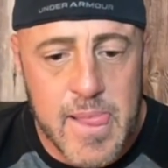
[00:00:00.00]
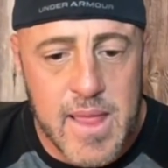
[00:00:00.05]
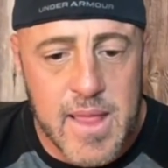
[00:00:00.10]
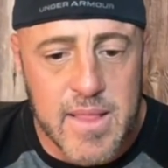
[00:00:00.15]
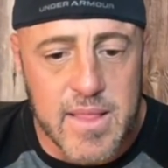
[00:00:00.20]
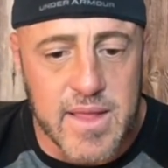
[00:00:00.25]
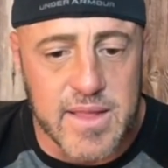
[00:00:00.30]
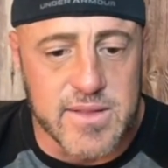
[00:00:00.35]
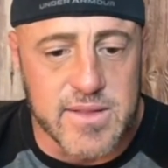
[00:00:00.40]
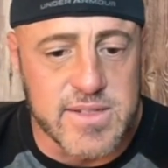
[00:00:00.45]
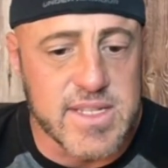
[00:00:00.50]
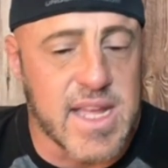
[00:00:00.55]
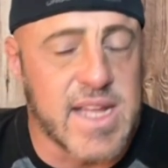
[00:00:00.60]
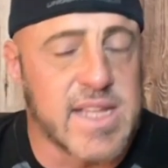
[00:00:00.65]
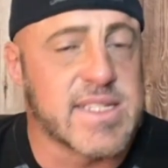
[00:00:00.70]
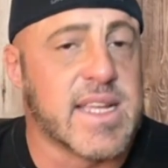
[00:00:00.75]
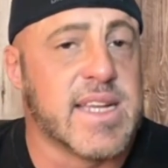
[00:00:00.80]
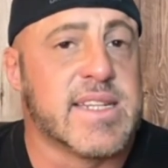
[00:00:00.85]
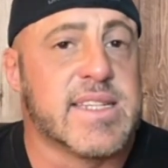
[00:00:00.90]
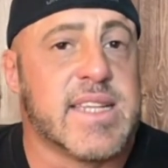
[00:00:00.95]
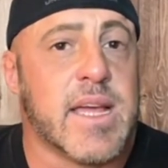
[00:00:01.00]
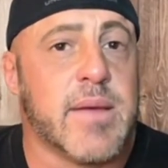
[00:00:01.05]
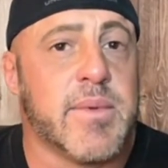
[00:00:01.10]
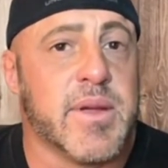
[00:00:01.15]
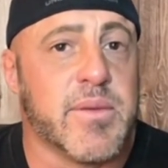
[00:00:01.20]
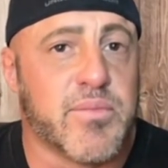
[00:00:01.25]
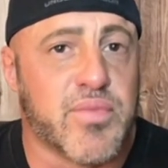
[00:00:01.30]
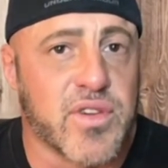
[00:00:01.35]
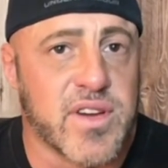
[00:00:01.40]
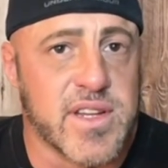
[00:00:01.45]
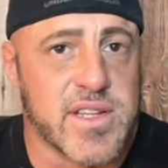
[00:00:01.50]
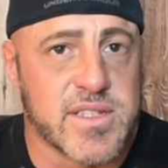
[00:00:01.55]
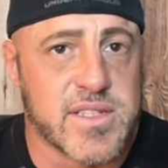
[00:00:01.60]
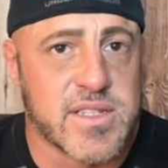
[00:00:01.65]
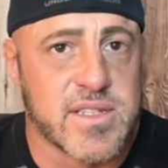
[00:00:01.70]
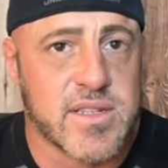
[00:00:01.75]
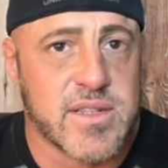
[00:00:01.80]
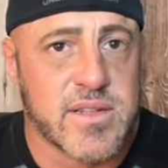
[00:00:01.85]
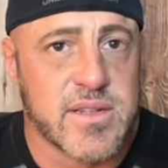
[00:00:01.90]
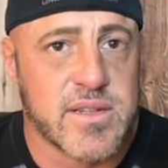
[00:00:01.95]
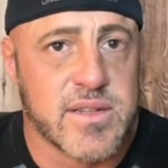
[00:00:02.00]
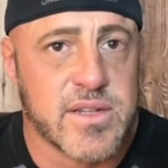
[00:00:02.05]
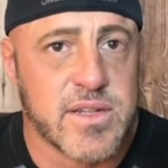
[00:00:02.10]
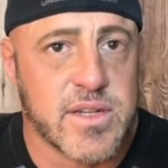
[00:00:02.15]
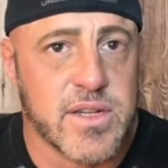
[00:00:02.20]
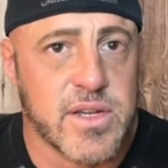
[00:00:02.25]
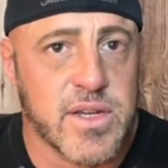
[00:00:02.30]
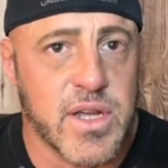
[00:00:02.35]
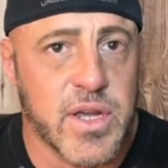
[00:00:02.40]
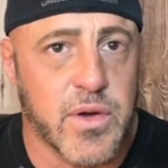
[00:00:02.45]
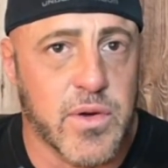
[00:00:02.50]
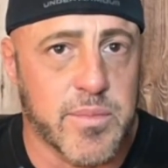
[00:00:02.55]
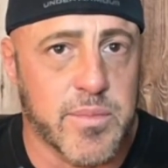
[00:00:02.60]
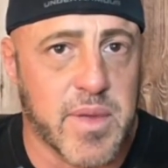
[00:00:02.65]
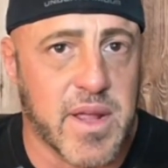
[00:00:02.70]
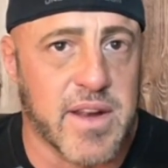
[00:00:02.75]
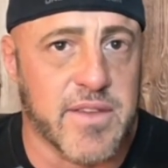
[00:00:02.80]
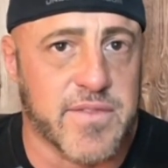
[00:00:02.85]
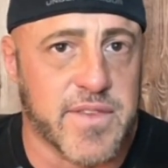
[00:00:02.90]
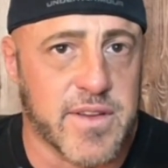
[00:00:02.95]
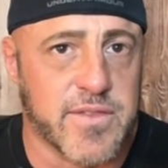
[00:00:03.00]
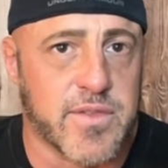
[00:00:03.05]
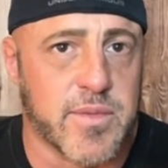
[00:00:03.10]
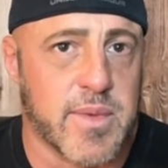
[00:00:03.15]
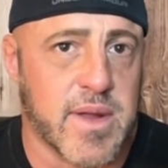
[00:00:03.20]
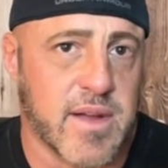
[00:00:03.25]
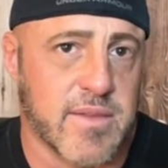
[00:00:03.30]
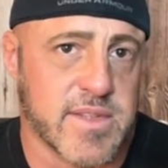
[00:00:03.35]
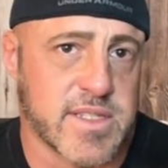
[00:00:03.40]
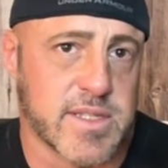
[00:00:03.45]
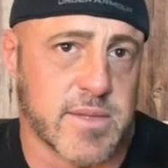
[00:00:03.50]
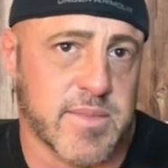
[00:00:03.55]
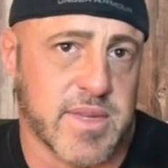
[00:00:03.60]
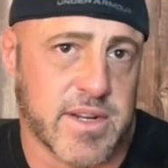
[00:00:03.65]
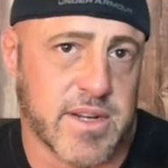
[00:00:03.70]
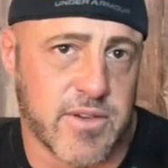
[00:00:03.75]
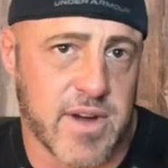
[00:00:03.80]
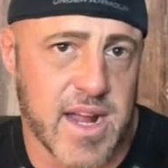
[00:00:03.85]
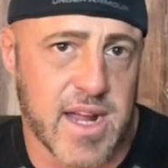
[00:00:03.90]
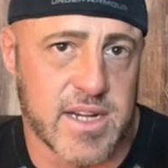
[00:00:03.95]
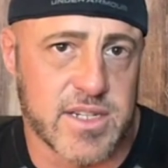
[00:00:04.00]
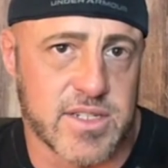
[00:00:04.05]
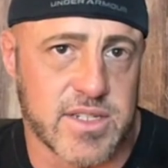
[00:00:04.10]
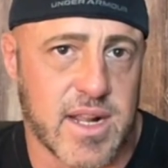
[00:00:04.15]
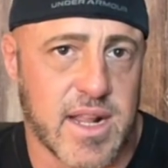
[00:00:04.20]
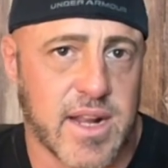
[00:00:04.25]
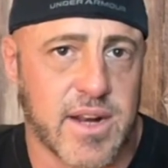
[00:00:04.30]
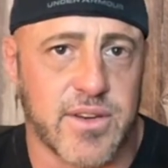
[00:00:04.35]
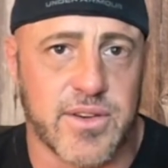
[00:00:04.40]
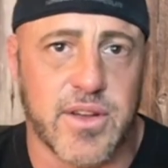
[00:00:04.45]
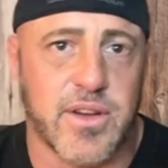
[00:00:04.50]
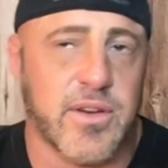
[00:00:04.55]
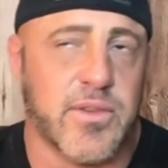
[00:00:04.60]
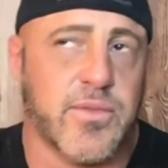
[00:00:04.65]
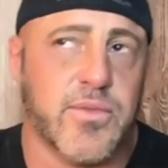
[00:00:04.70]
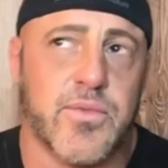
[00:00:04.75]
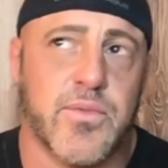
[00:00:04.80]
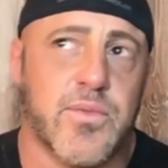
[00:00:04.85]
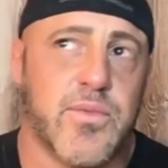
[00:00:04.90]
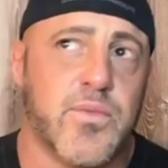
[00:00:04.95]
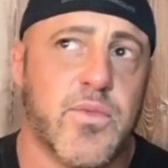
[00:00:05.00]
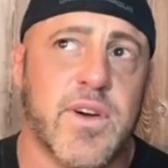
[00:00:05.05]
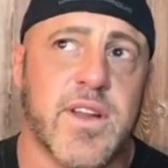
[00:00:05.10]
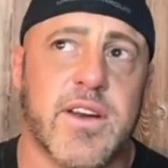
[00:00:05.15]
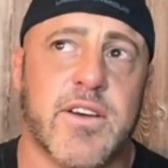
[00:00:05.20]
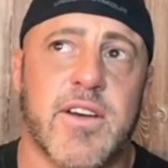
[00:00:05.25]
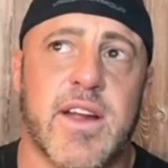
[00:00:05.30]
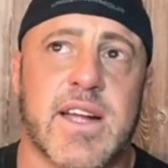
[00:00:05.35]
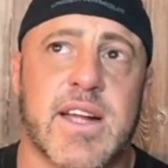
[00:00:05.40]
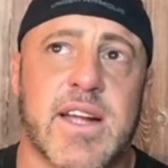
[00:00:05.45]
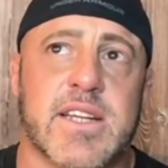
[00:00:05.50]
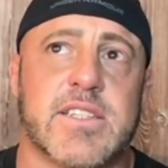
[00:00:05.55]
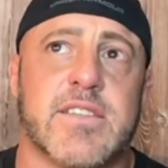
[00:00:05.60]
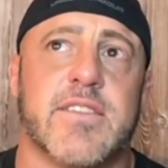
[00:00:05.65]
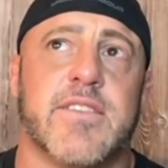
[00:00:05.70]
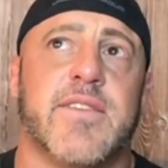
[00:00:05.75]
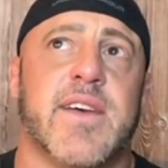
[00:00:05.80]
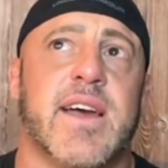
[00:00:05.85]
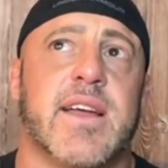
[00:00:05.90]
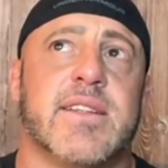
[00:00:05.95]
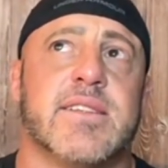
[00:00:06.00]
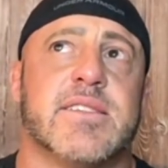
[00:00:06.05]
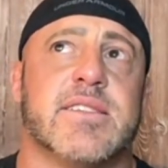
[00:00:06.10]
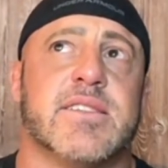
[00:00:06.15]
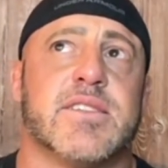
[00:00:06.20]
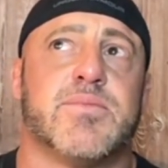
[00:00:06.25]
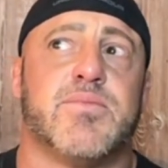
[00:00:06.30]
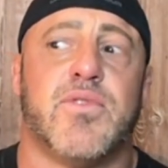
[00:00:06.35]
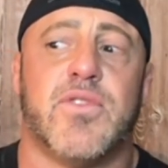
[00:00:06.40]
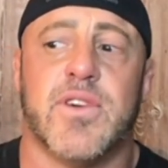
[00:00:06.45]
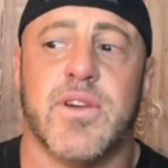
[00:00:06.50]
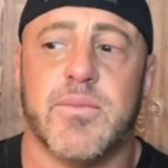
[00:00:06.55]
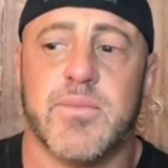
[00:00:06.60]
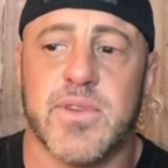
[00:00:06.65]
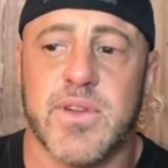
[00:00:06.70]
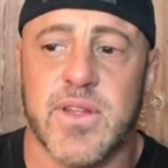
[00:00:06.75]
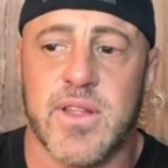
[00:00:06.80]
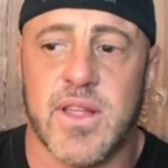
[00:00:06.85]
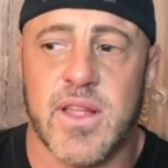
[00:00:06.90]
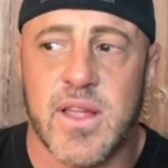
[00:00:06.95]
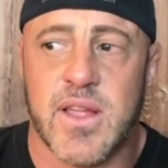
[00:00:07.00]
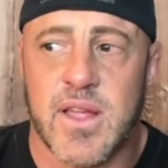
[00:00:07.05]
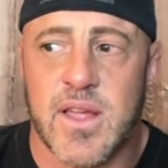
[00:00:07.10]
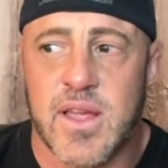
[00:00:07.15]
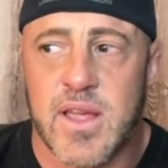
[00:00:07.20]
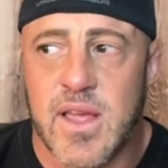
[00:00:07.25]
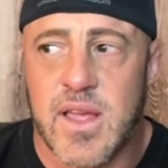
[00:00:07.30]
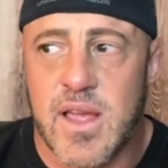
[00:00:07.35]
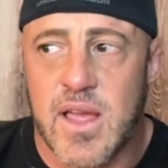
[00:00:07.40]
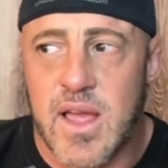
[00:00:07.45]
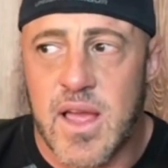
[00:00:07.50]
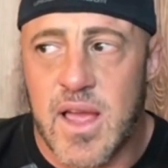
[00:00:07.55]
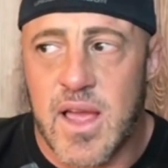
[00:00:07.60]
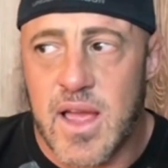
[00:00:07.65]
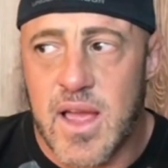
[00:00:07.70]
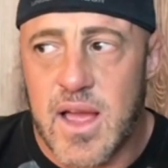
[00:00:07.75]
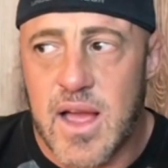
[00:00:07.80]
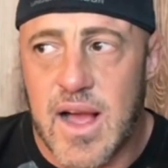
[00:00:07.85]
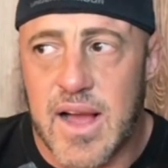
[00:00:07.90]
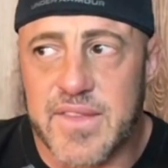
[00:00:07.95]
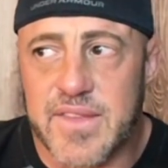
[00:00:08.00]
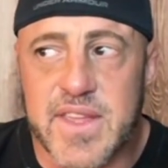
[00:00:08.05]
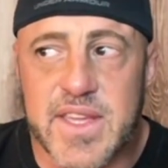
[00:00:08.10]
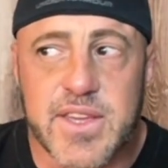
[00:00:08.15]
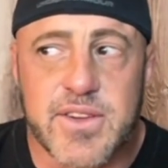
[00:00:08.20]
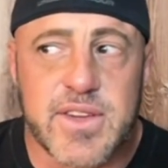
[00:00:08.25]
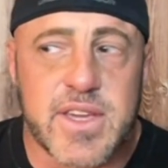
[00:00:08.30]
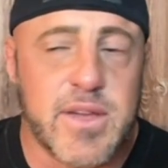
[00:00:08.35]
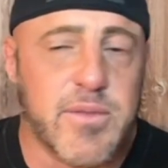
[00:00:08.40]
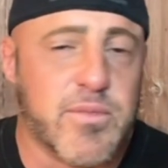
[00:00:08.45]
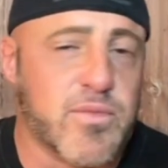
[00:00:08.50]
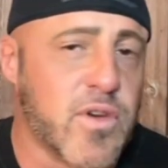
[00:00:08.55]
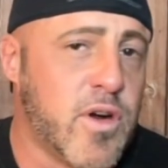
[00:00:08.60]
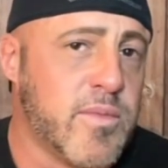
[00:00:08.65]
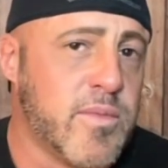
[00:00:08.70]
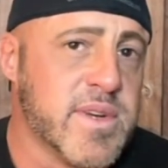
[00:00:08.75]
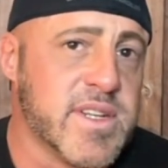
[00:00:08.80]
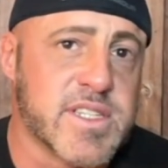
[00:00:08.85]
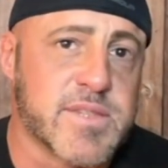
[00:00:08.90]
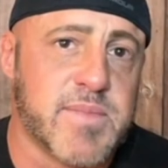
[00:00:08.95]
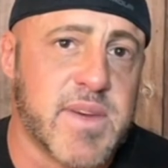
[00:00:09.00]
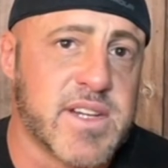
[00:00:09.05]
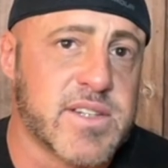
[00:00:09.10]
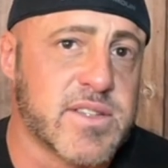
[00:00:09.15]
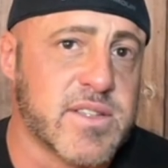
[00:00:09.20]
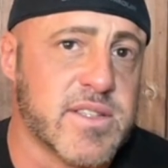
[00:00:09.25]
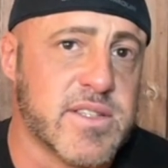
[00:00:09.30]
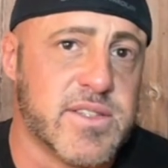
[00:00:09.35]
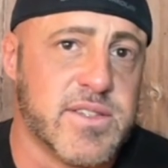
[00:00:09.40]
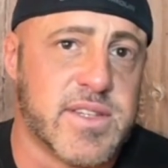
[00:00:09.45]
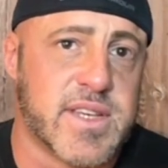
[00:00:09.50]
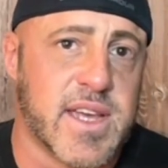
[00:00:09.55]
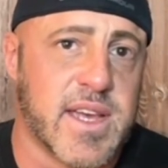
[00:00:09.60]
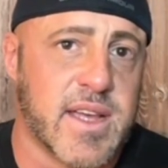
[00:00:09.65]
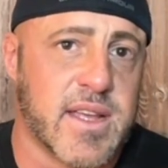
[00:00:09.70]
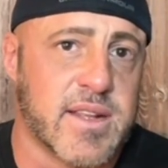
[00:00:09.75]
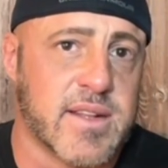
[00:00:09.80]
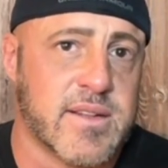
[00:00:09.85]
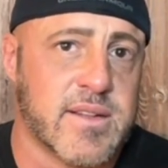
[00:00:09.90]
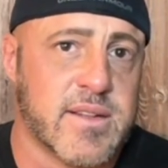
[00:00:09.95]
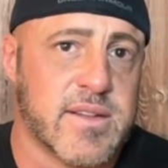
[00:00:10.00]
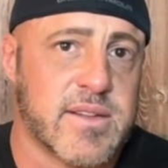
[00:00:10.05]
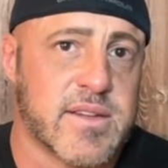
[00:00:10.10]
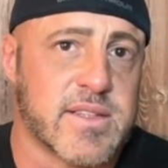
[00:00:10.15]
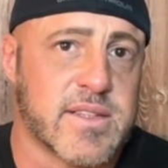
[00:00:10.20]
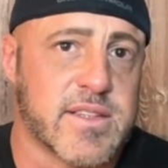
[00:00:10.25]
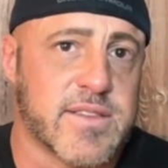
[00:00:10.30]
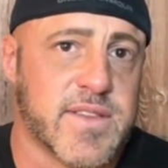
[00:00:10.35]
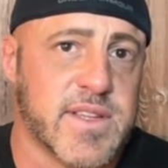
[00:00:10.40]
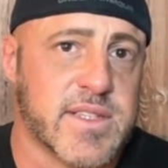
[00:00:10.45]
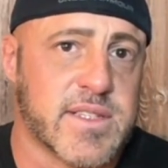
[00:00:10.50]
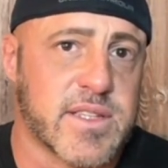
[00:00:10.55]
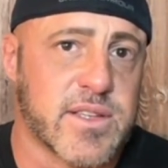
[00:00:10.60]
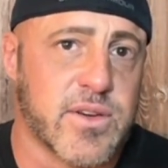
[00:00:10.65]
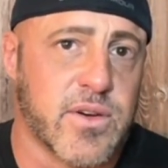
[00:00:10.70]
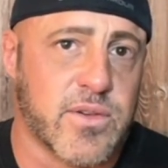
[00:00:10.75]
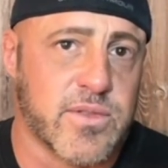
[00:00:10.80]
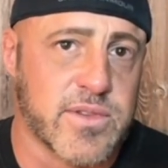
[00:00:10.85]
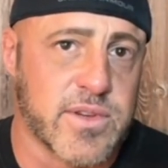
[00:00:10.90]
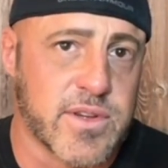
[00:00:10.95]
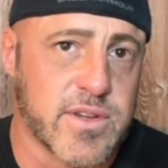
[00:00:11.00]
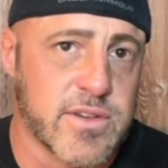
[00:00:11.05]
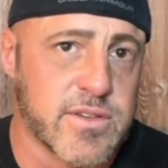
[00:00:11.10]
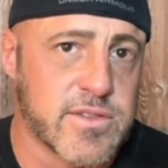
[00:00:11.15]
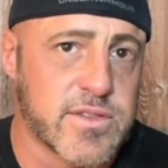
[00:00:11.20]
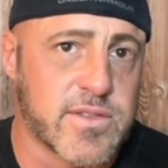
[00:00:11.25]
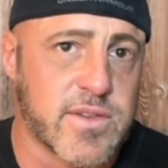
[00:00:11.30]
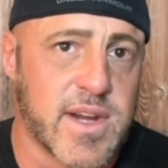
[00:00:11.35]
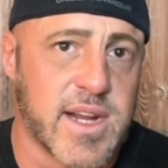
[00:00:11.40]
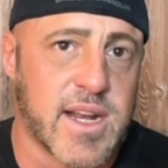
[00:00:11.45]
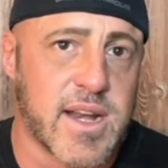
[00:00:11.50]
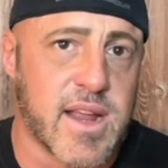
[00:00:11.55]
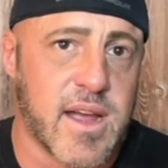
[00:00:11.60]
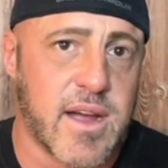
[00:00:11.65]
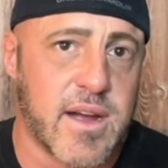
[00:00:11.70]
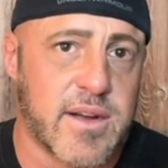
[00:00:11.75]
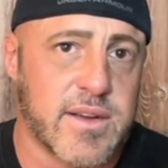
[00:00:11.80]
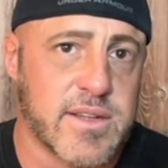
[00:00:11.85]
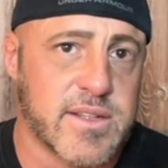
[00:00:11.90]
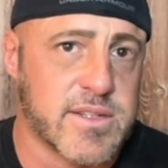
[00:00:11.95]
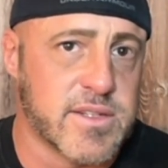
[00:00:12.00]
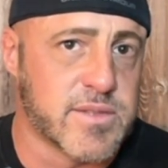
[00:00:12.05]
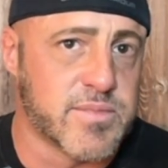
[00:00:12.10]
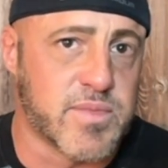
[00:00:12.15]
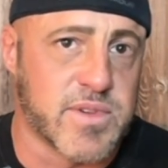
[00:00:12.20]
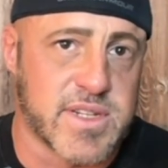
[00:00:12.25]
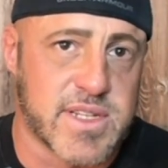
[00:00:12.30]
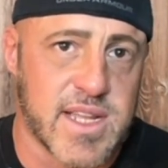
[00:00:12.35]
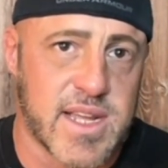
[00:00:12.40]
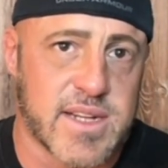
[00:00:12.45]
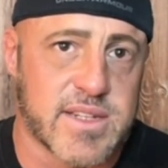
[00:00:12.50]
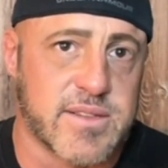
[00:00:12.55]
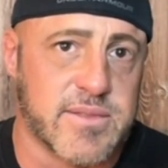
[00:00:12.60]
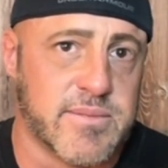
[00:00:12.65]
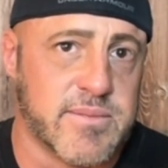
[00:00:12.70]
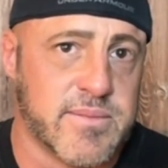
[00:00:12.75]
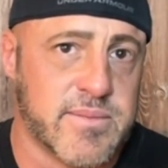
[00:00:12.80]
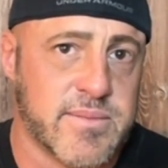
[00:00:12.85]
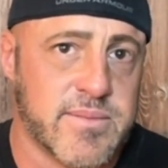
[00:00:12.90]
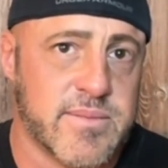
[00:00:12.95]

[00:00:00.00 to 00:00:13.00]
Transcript: like, there's guys like Damian Priest who would benefit from having some interaction. I don't know what interaction they've had to this point, but I think you keep Roman as special as you can, because if he's the golden goose right now, you just protect him,